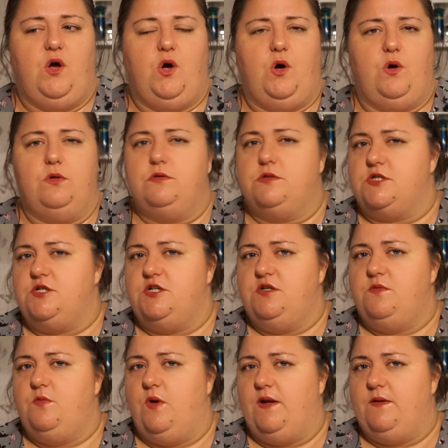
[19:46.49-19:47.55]
older
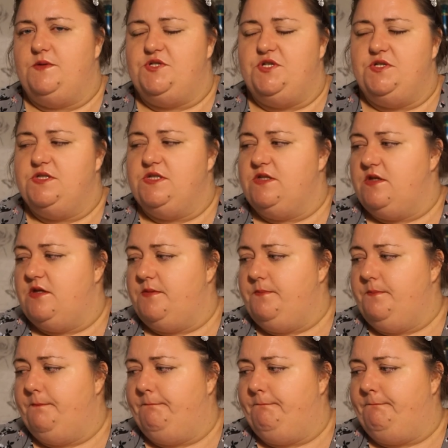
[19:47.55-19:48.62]
when I was using them.
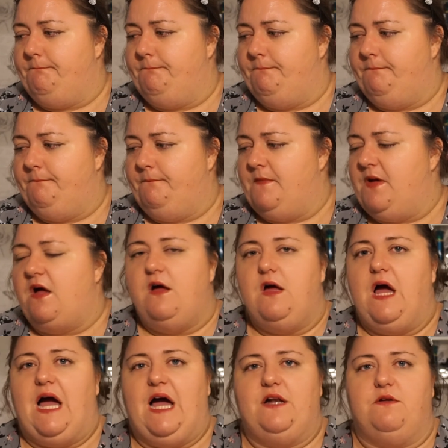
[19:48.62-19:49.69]

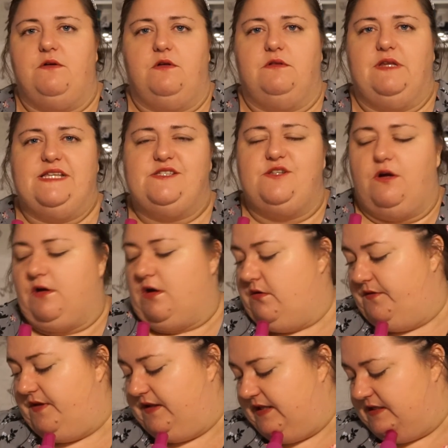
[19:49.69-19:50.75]
I don't know, let's not go
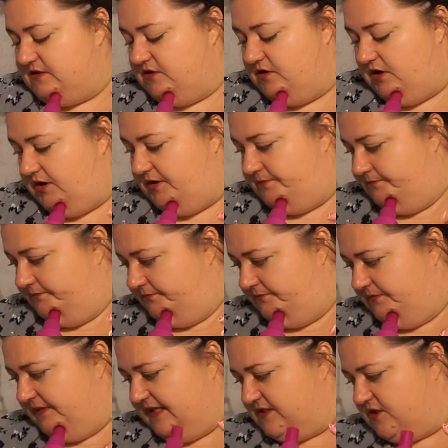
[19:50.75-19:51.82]
there. Let's not
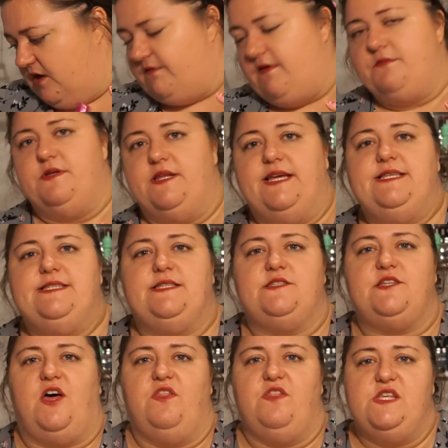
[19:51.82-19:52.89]

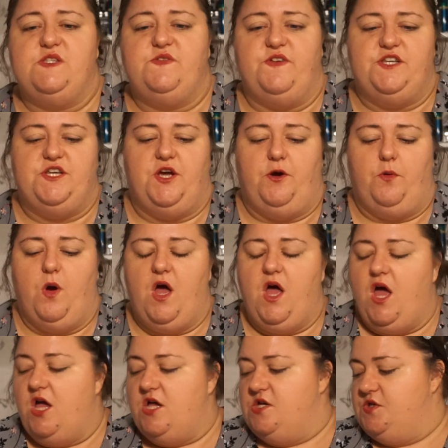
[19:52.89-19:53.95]
reminisce on this video.
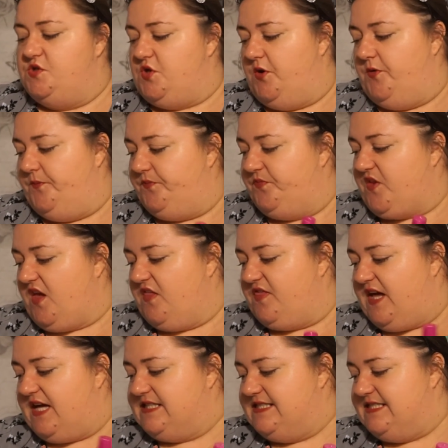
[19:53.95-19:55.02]
So
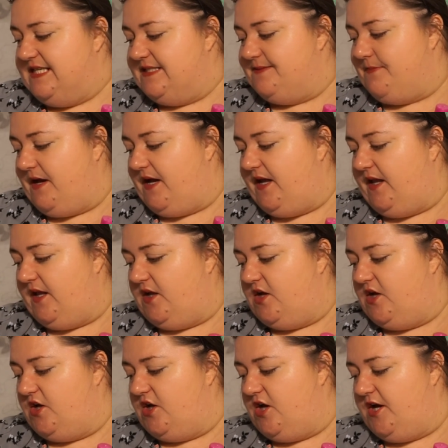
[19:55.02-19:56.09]
that is my
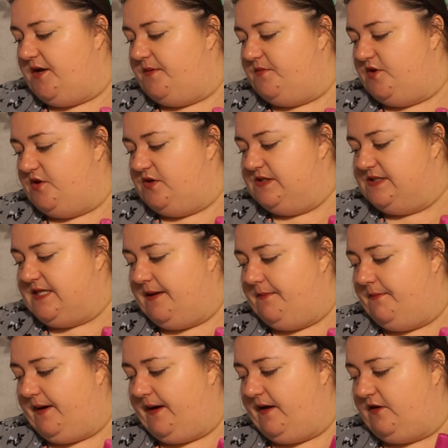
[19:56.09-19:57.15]
use
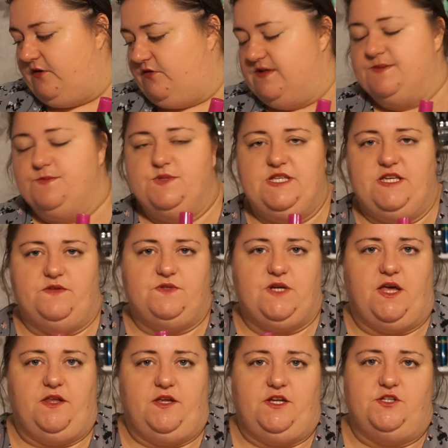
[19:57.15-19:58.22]
10 by Christmas Eve
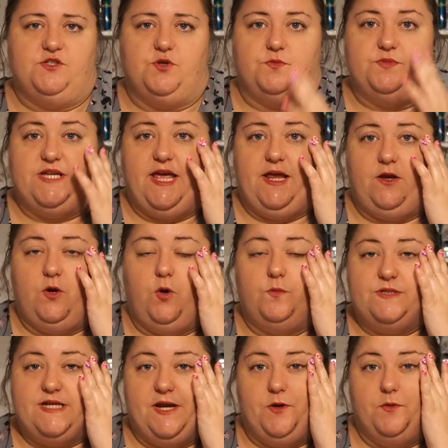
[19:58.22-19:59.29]
challenge
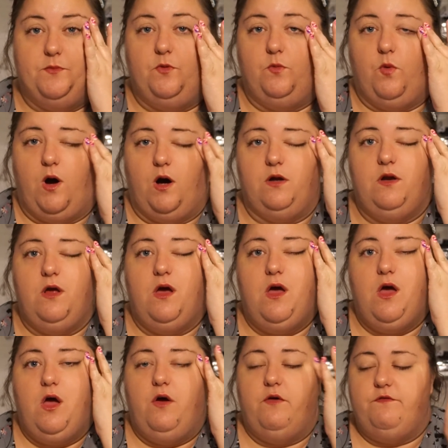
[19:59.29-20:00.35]
update number 1
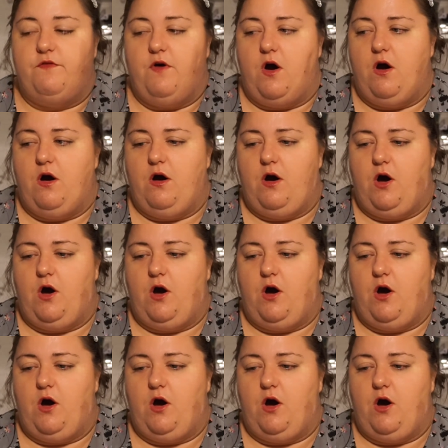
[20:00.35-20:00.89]
for